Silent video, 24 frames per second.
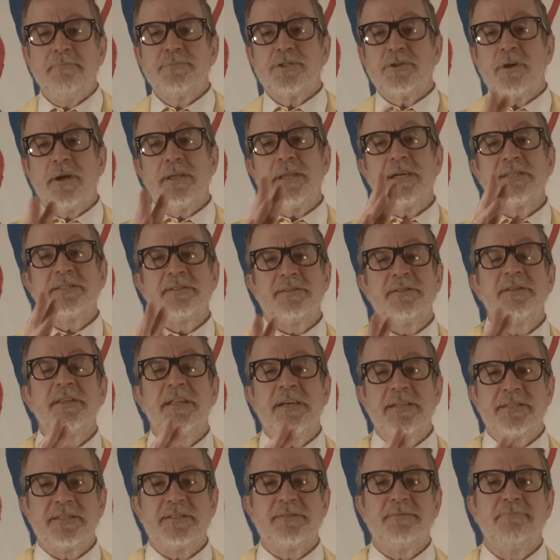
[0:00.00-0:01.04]
sorry, that's
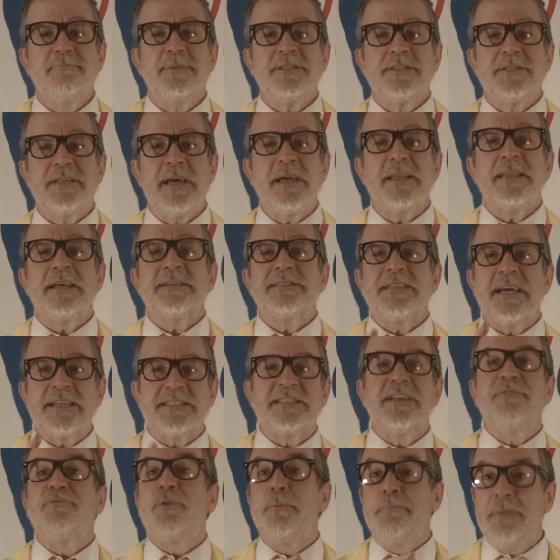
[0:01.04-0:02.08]
a mistake. That's
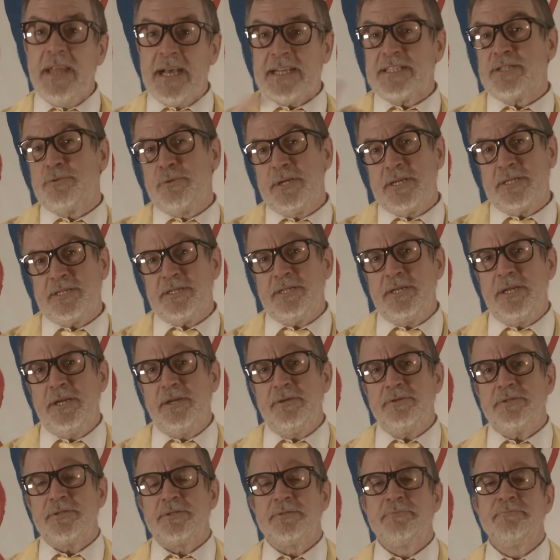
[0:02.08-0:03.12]
actually from next week's
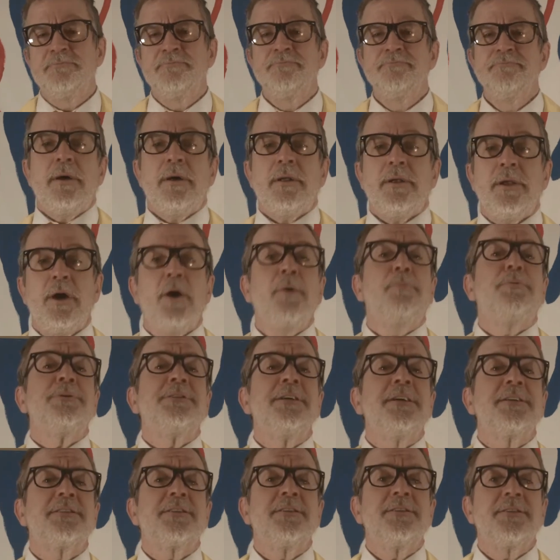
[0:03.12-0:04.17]
news. No
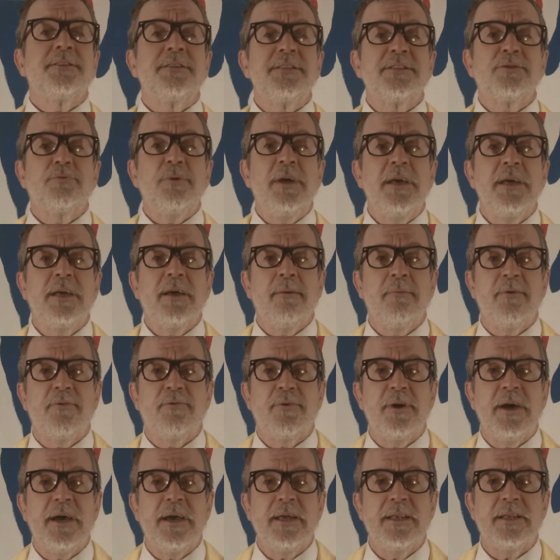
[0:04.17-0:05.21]
predictions this week, I'm
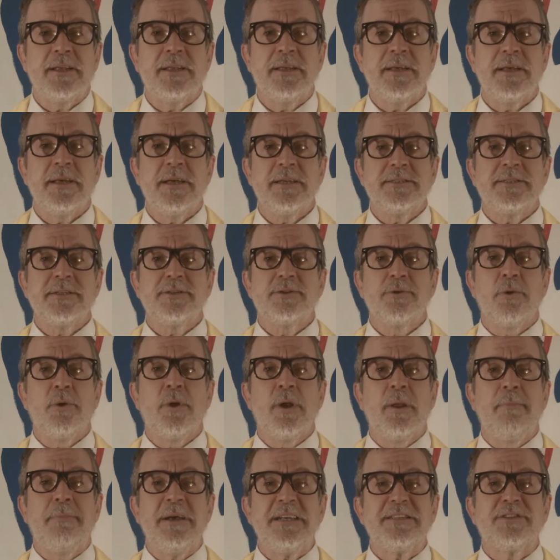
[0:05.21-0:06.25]
afraid, as it's
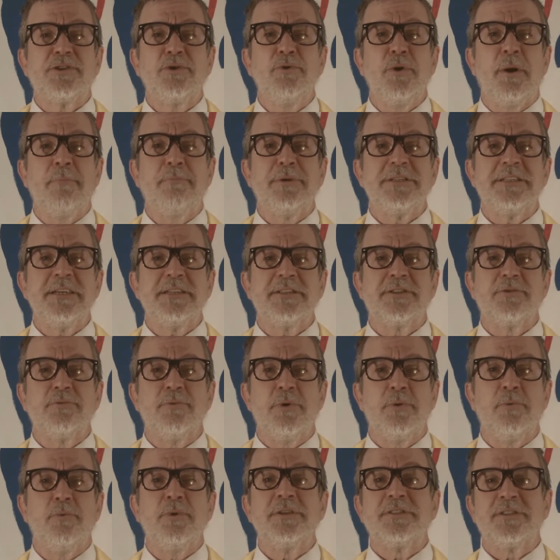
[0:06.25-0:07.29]
all a bit too
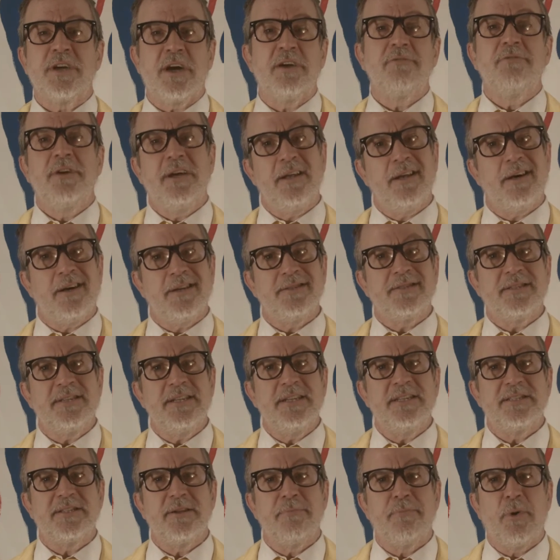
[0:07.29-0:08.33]
unpredictable, which I realise
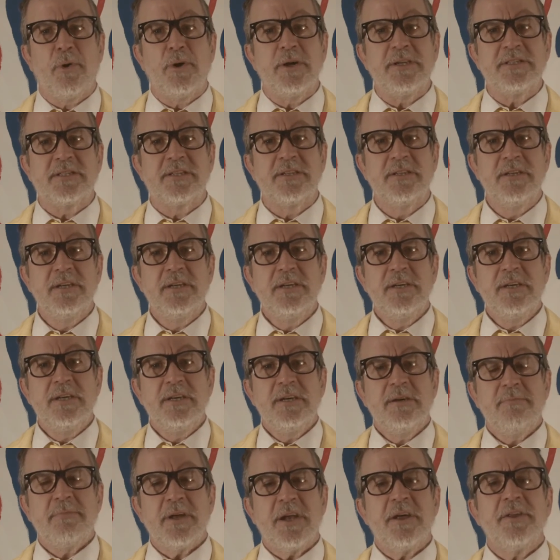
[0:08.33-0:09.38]
is the point.
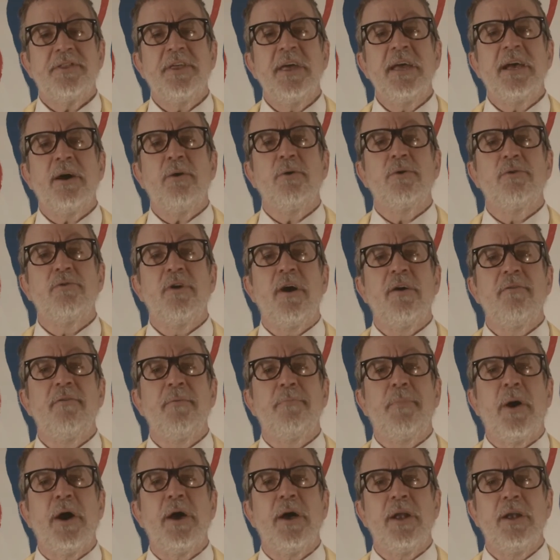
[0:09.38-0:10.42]
But I think I would rather
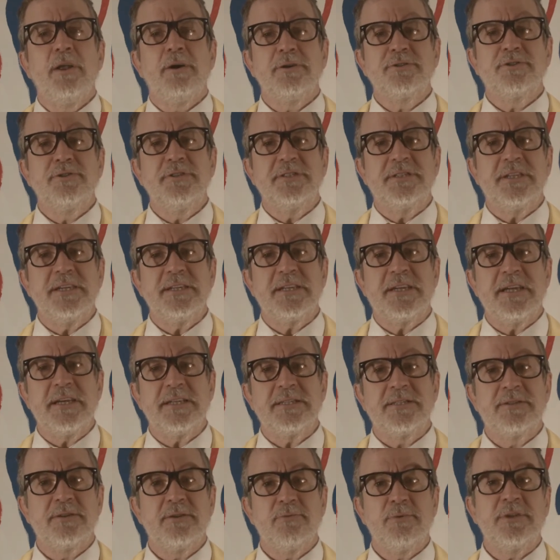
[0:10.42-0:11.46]
buy a lottery ticket,
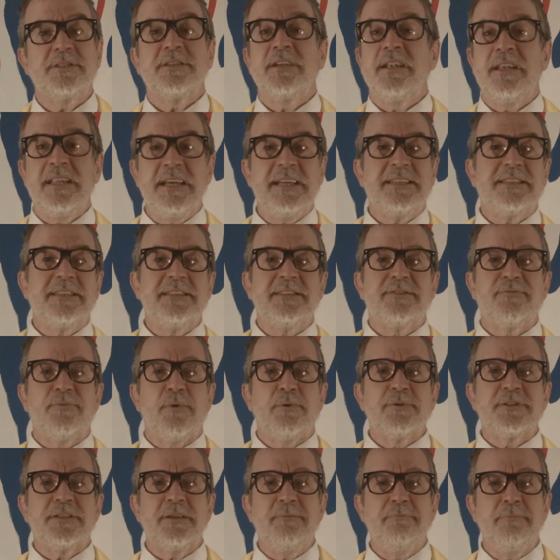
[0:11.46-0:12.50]
which at least is 14